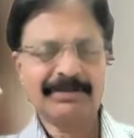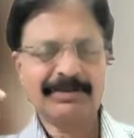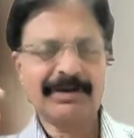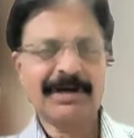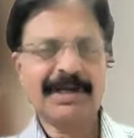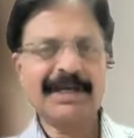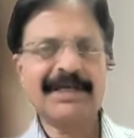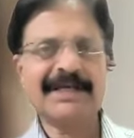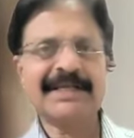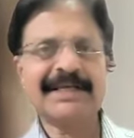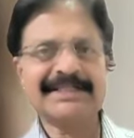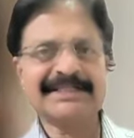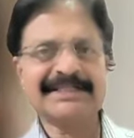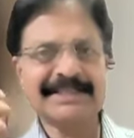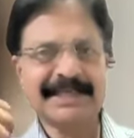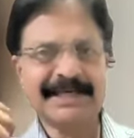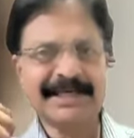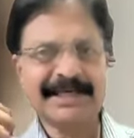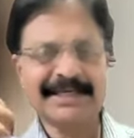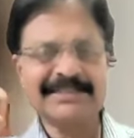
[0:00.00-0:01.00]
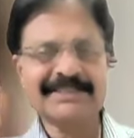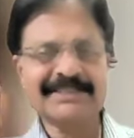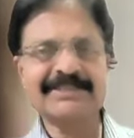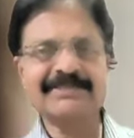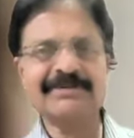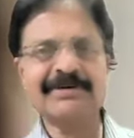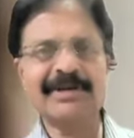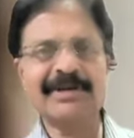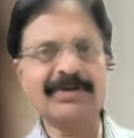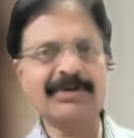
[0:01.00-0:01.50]
you call it as
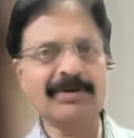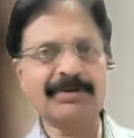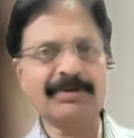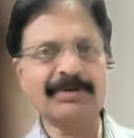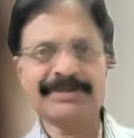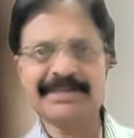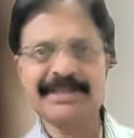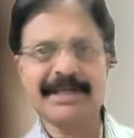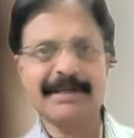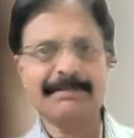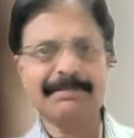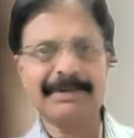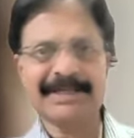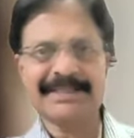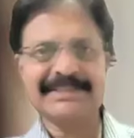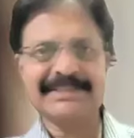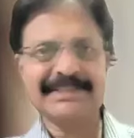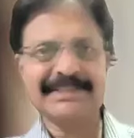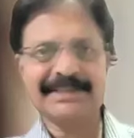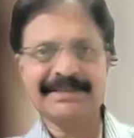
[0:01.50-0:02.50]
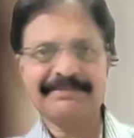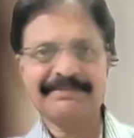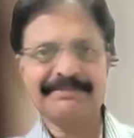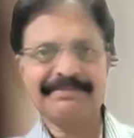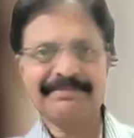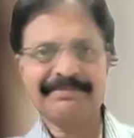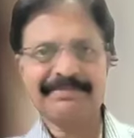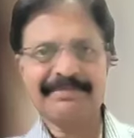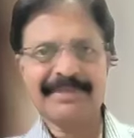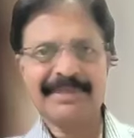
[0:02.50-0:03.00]
residual neuromuscular palsy.
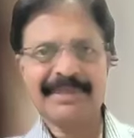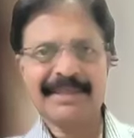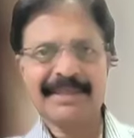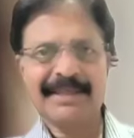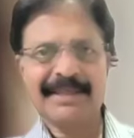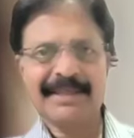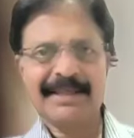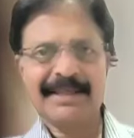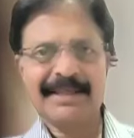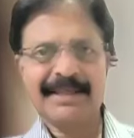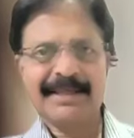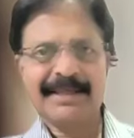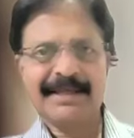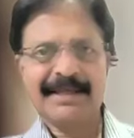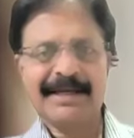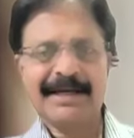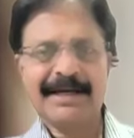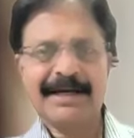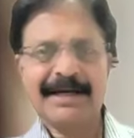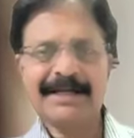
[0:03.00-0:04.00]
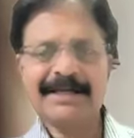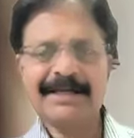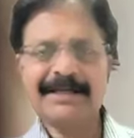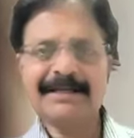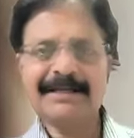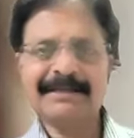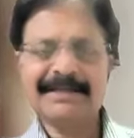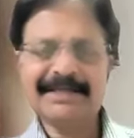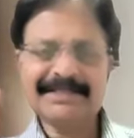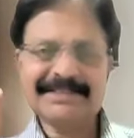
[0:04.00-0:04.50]
And
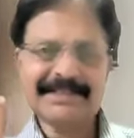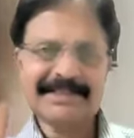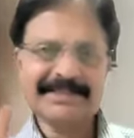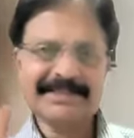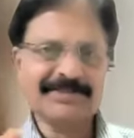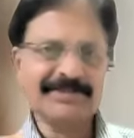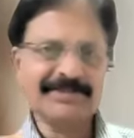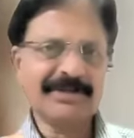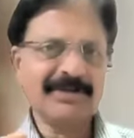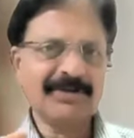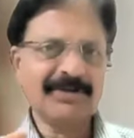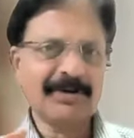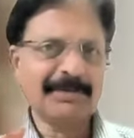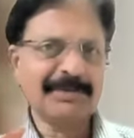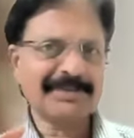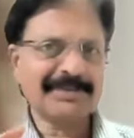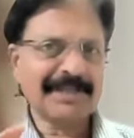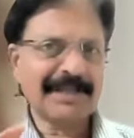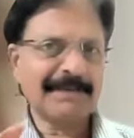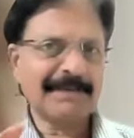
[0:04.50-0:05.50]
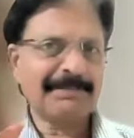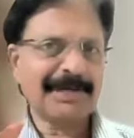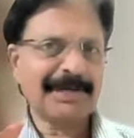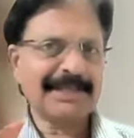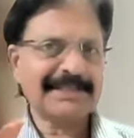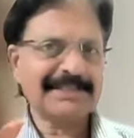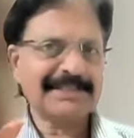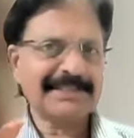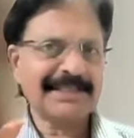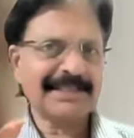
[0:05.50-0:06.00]
this residual neuromuscular
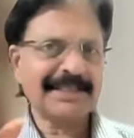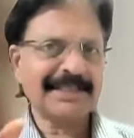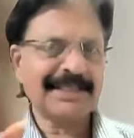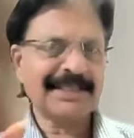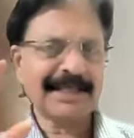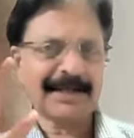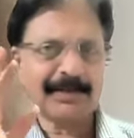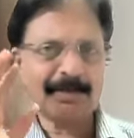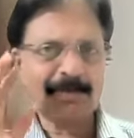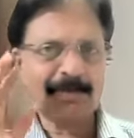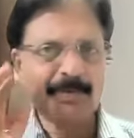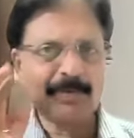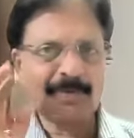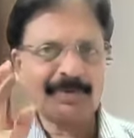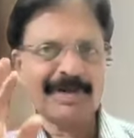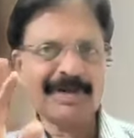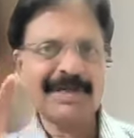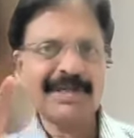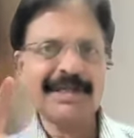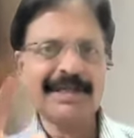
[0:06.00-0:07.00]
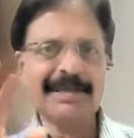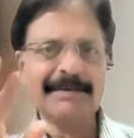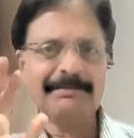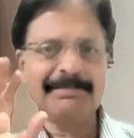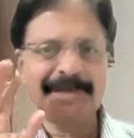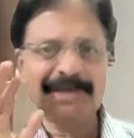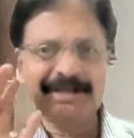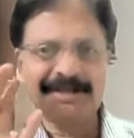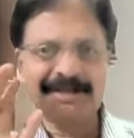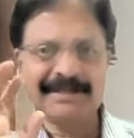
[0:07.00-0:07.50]
palsy can only
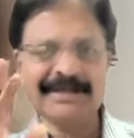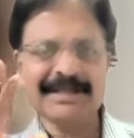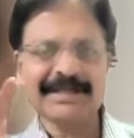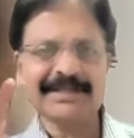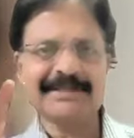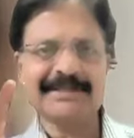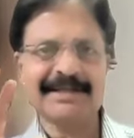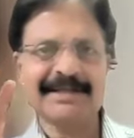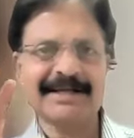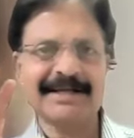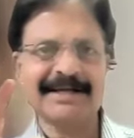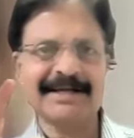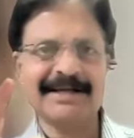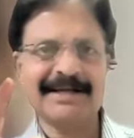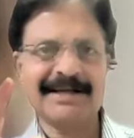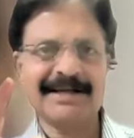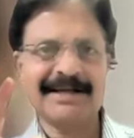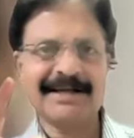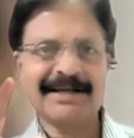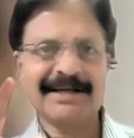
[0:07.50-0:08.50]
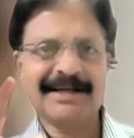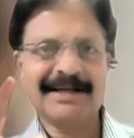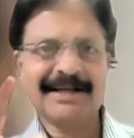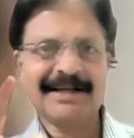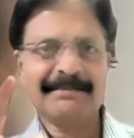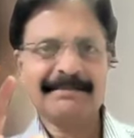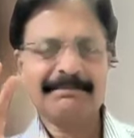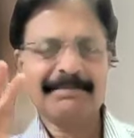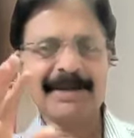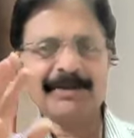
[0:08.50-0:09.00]
be detected
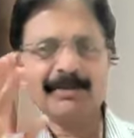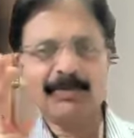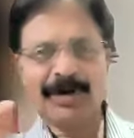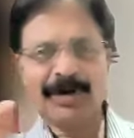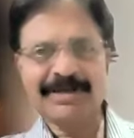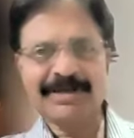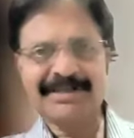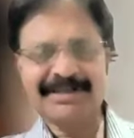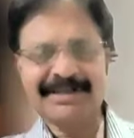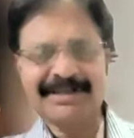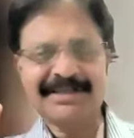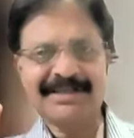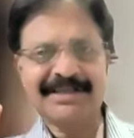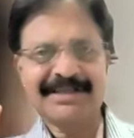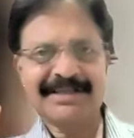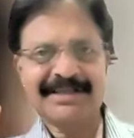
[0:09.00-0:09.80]
by what?